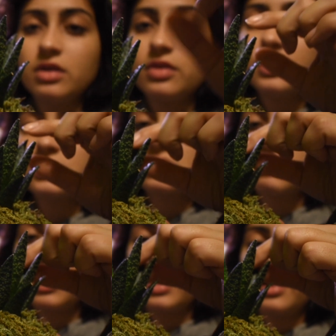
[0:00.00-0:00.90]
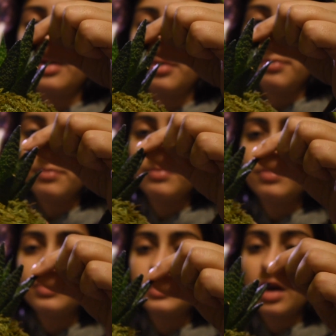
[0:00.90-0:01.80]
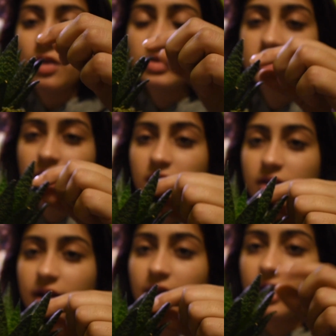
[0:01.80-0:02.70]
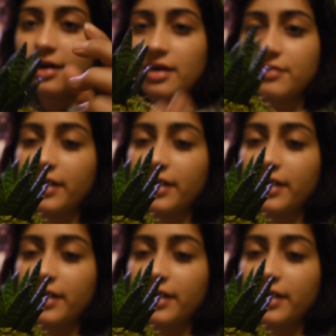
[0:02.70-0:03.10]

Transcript: This is my other succulent I have.